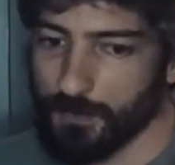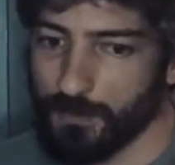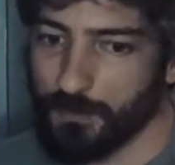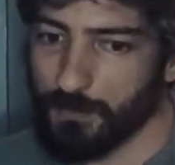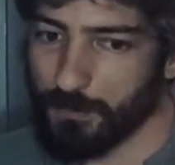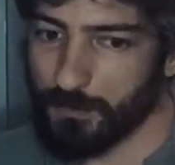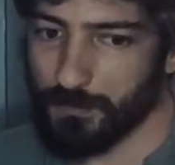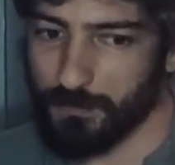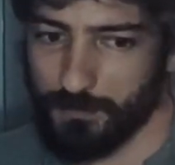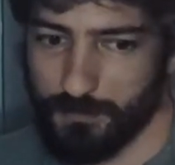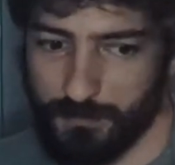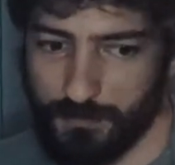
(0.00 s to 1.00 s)

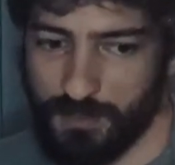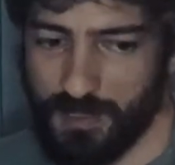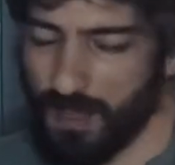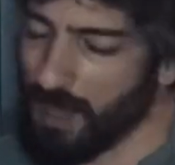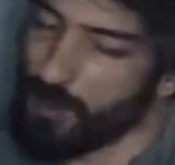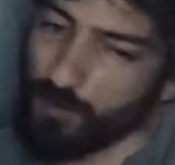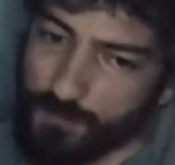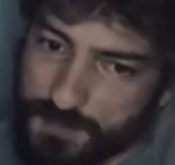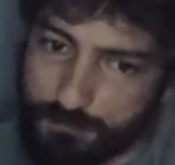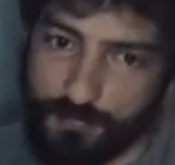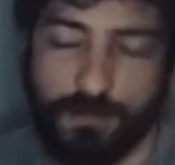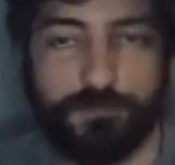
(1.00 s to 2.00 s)
I
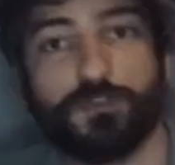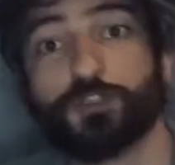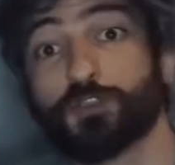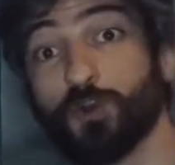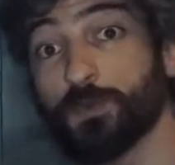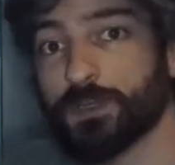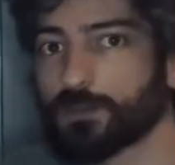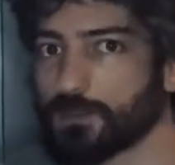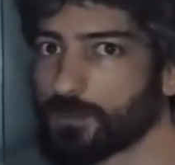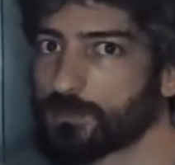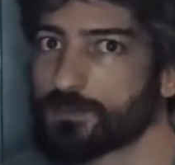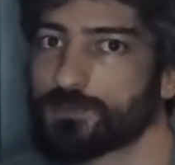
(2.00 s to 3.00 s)
always prefer showing
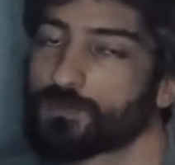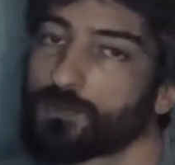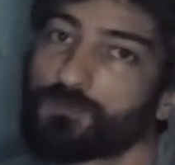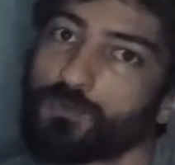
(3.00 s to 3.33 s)
things instead of